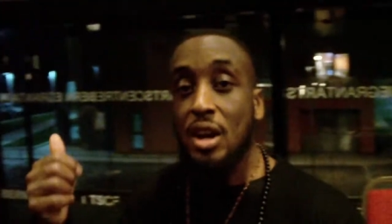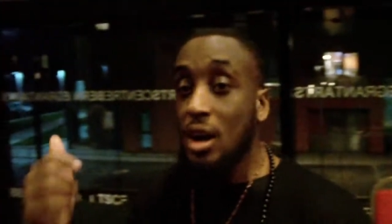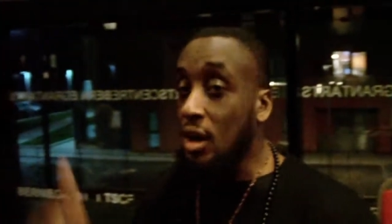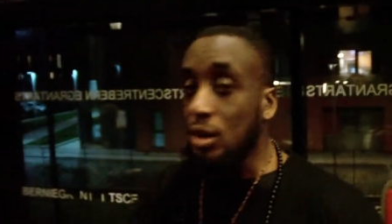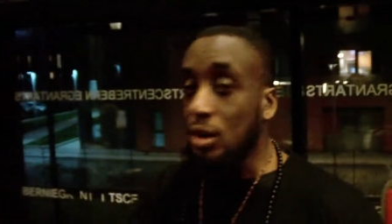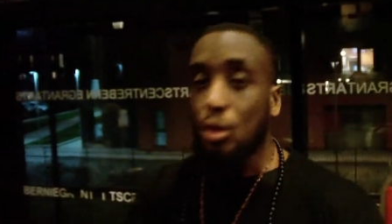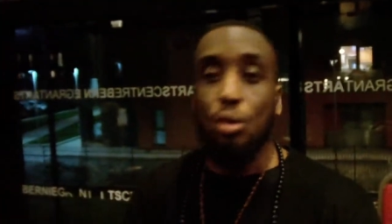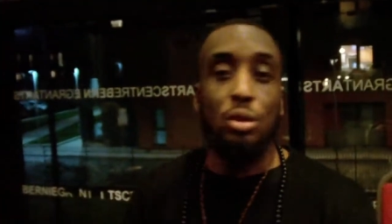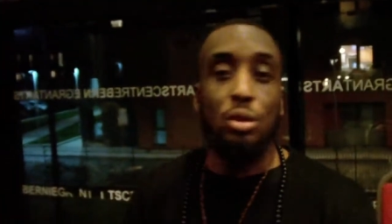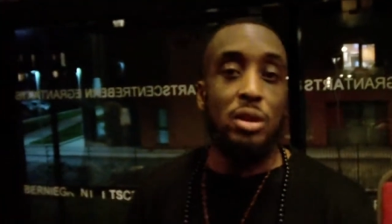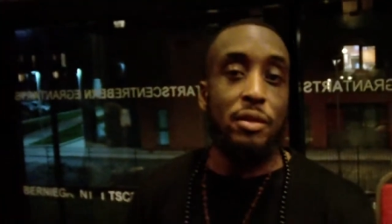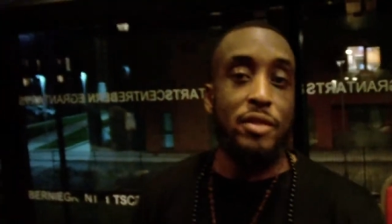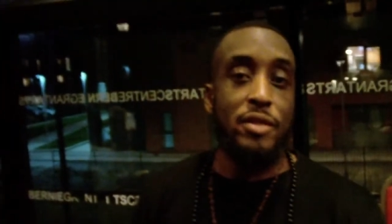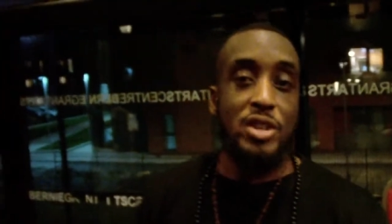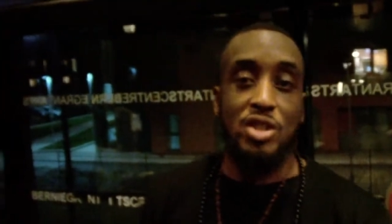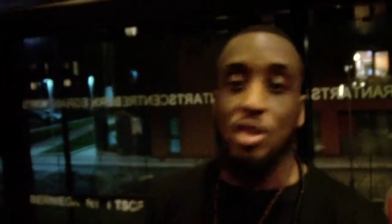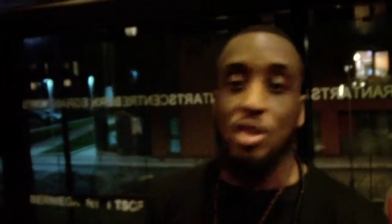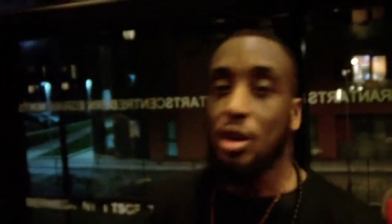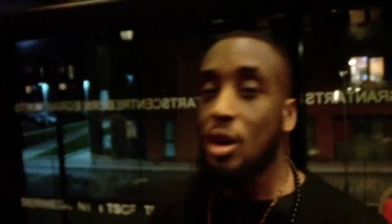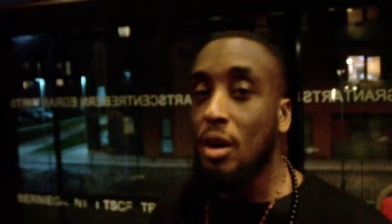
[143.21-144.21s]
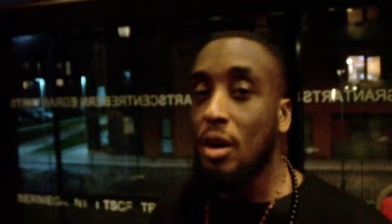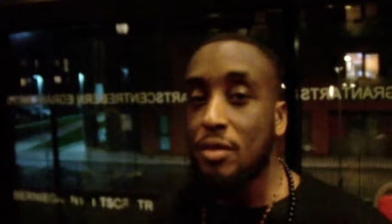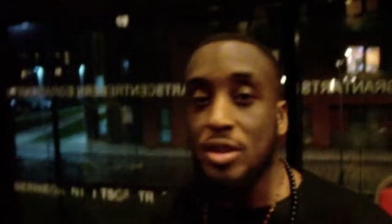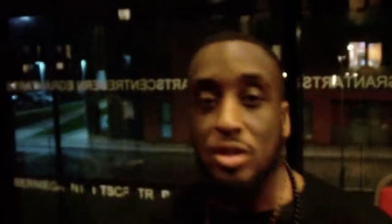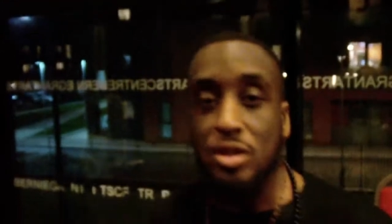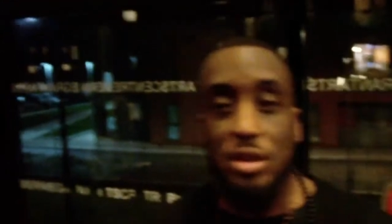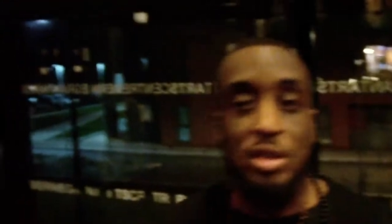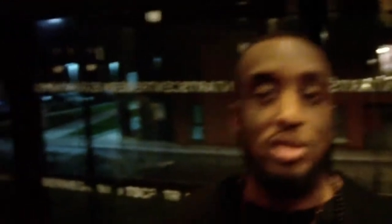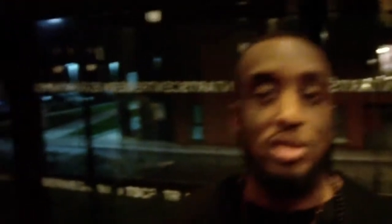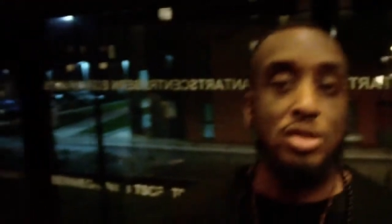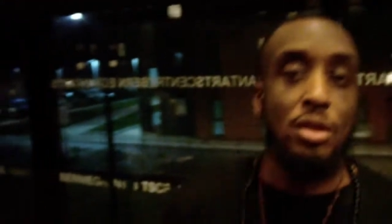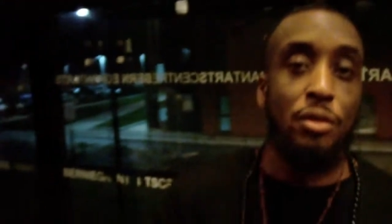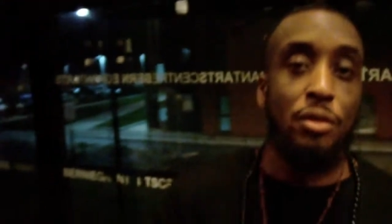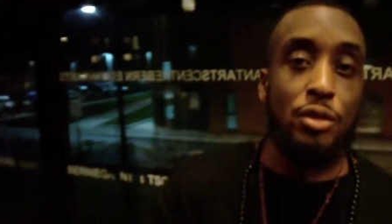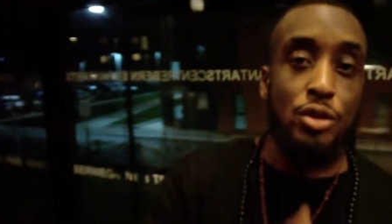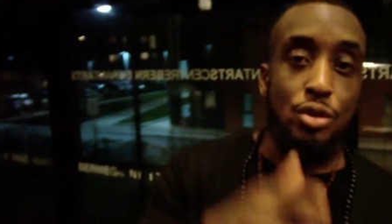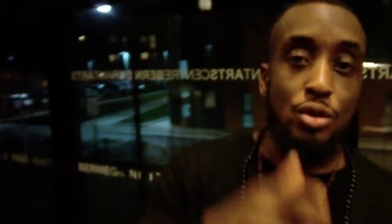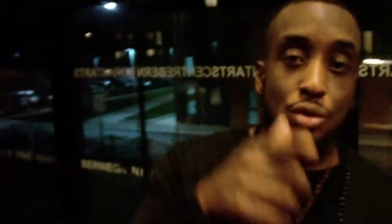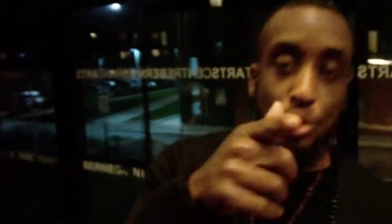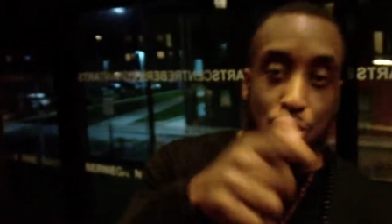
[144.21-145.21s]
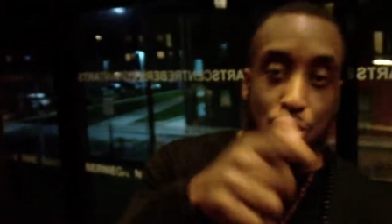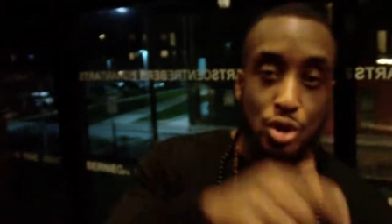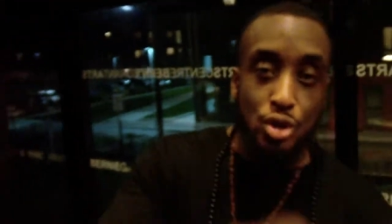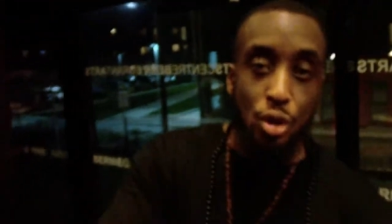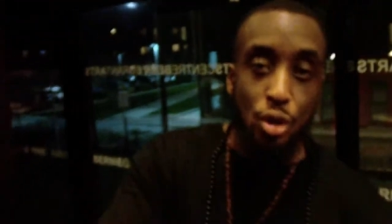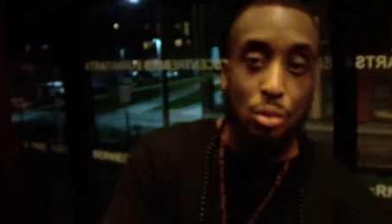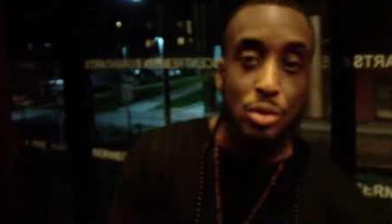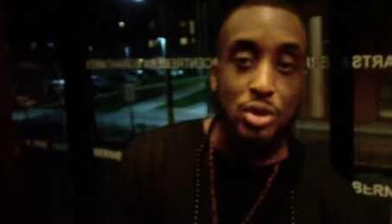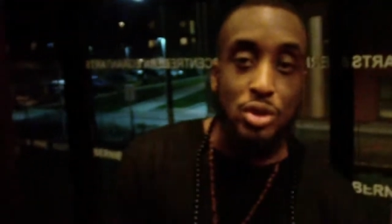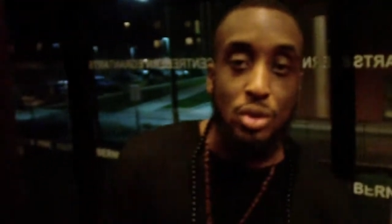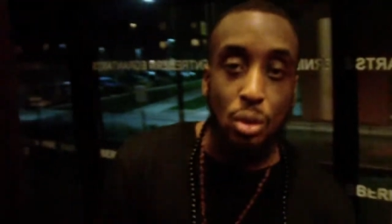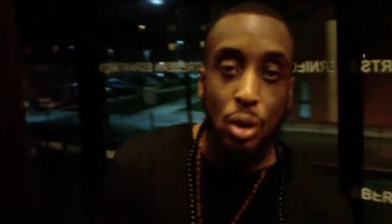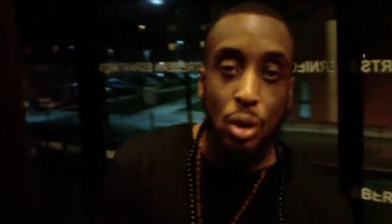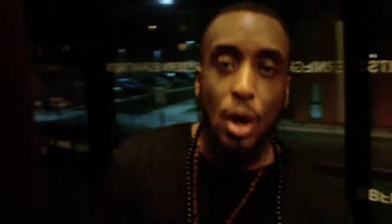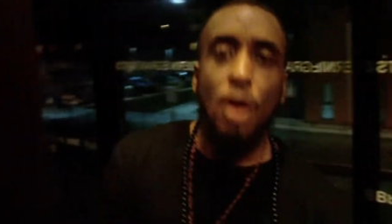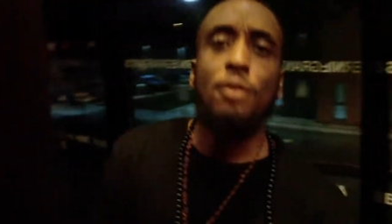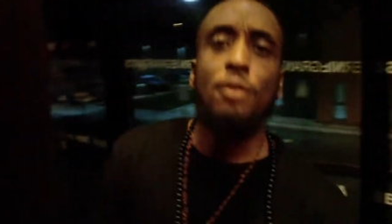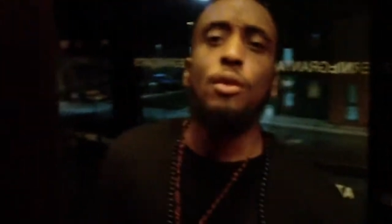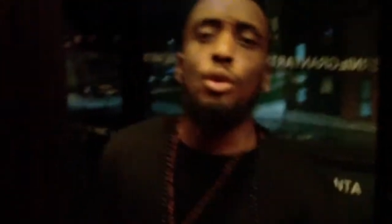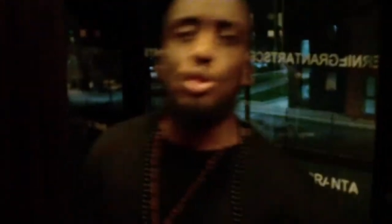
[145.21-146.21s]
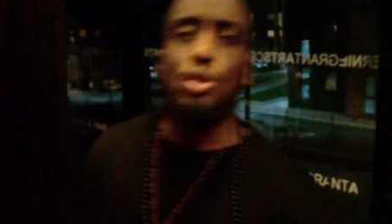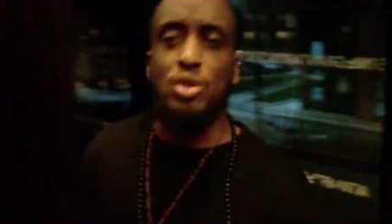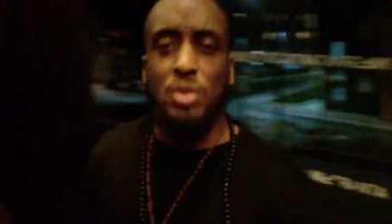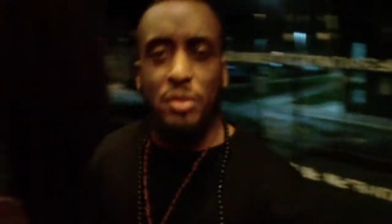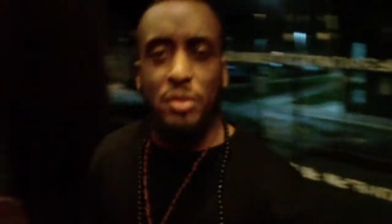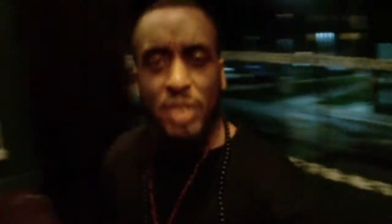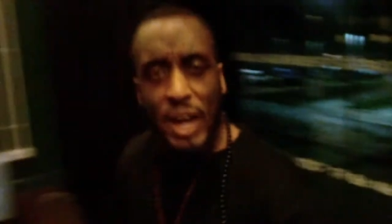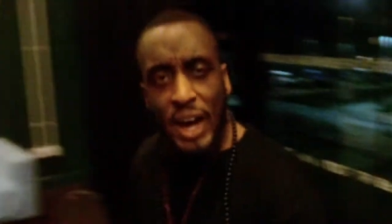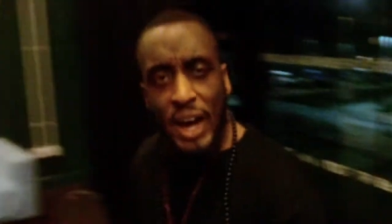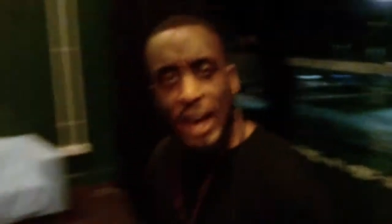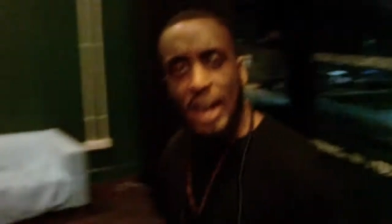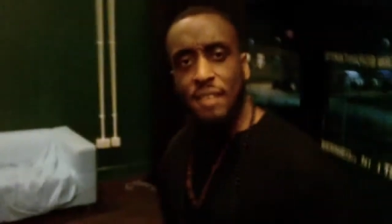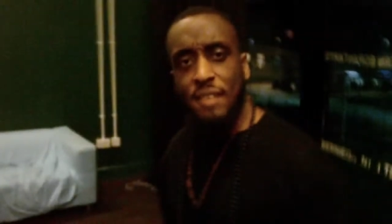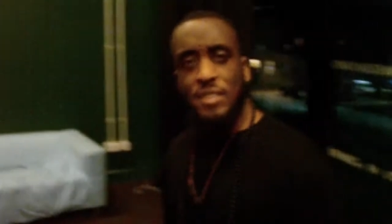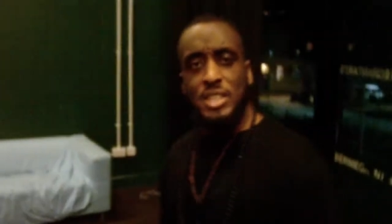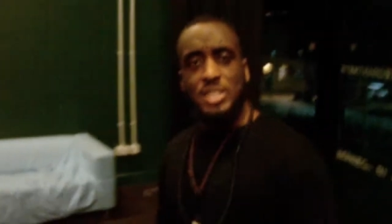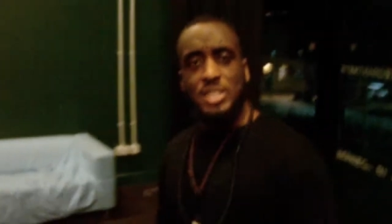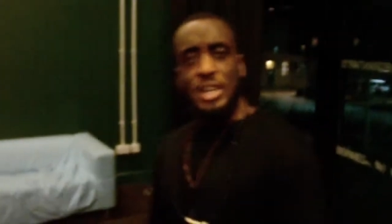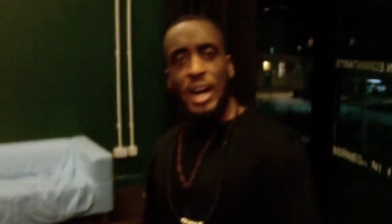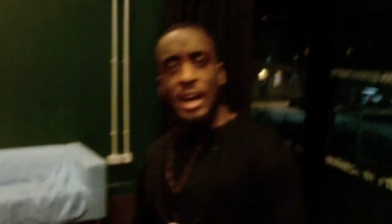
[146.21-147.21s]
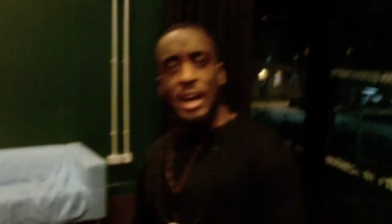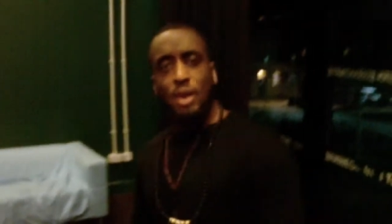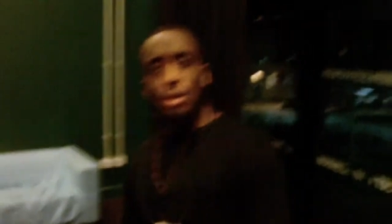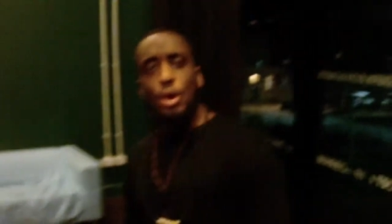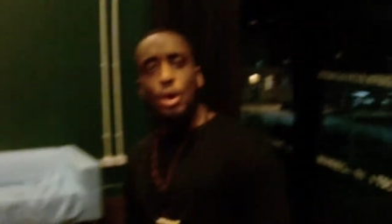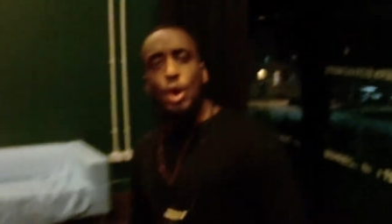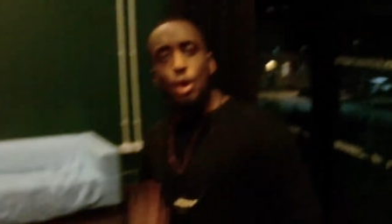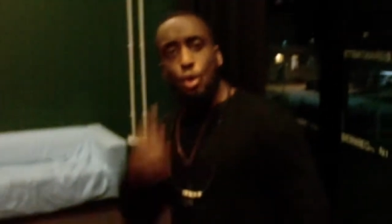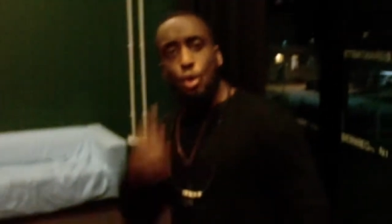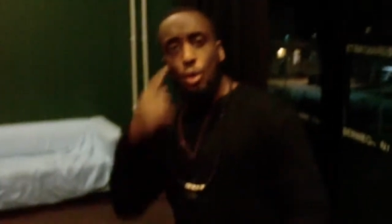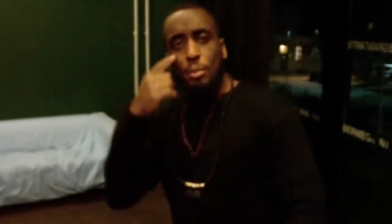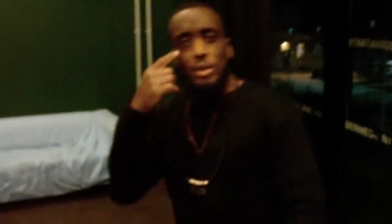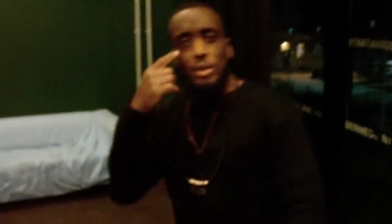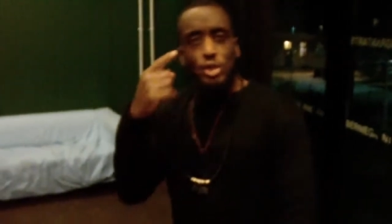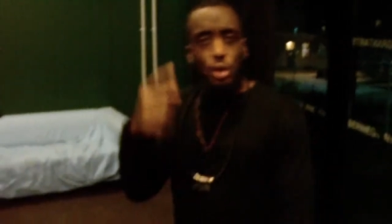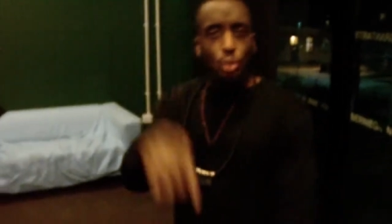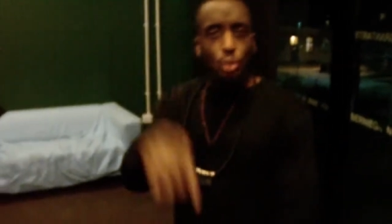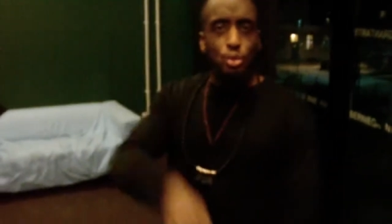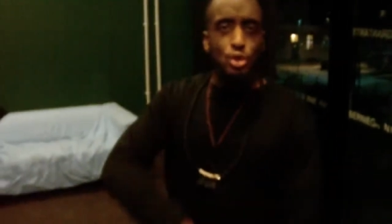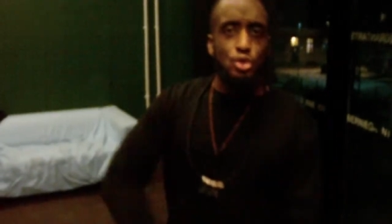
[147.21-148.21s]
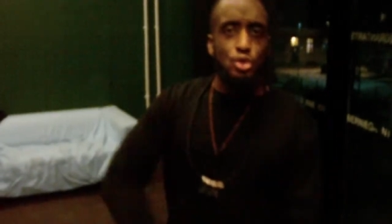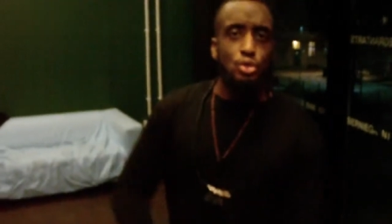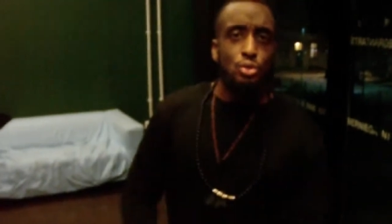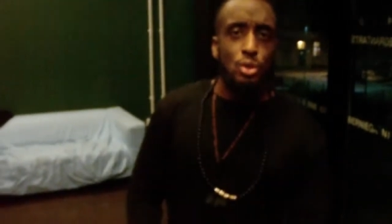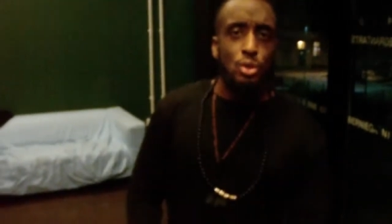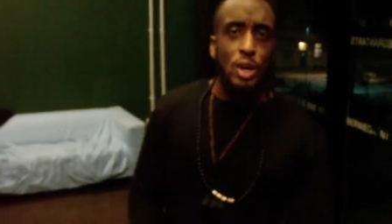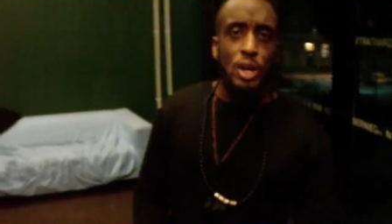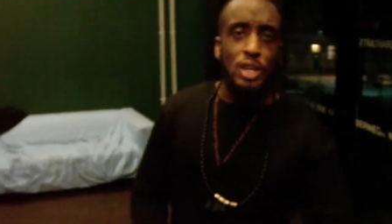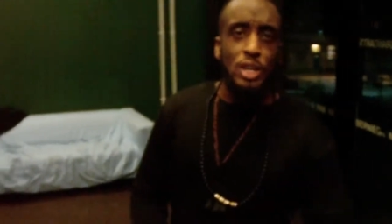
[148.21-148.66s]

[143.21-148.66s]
And I caught the vision, of God, not so there's nothing you can show me. So focus on the eye of the time. Call me Tony True.